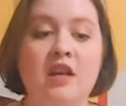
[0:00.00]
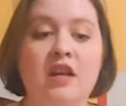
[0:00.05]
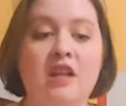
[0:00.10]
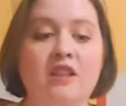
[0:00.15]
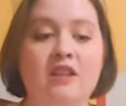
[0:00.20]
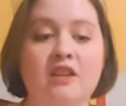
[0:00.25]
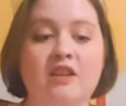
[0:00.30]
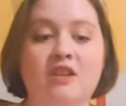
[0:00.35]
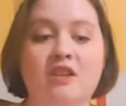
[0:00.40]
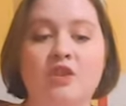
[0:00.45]

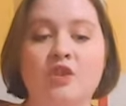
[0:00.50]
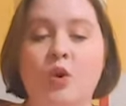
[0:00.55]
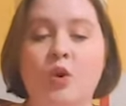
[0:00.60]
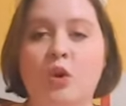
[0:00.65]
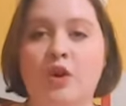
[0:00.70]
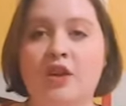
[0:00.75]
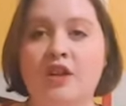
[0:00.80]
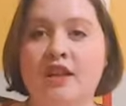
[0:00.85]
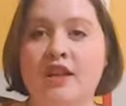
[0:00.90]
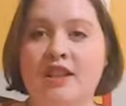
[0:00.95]
The
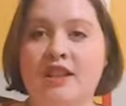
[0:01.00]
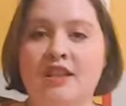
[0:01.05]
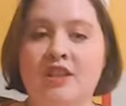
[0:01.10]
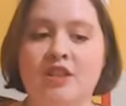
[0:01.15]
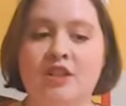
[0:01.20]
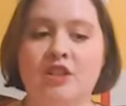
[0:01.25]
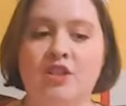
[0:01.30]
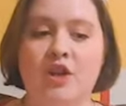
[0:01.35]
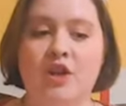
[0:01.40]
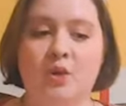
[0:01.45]
Sword in the
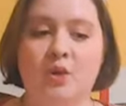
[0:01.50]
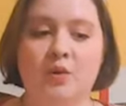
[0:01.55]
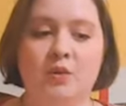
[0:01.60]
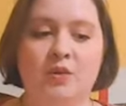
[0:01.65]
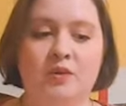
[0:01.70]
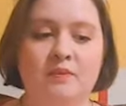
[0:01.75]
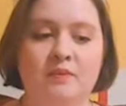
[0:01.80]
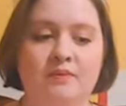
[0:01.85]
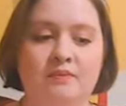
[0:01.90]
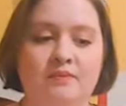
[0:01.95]

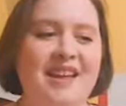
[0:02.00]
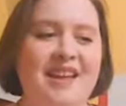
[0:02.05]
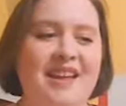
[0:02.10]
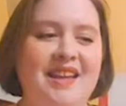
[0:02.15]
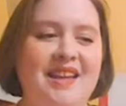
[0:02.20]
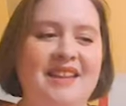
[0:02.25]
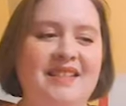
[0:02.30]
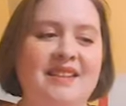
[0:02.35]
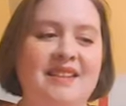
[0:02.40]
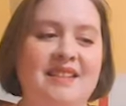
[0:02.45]
Stone.
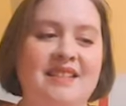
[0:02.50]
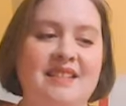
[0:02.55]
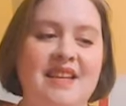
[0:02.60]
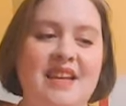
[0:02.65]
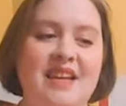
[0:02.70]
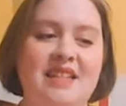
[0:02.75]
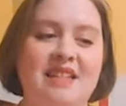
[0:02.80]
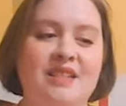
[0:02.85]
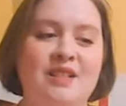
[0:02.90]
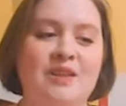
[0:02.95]
In the
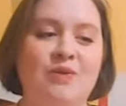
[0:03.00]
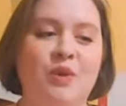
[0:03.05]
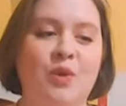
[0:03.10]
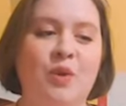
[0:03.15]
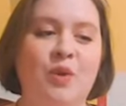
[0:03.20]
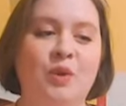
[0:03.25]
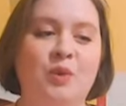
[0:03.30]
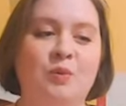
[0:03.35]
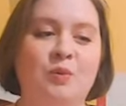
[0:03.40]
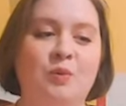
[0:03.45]
days of old,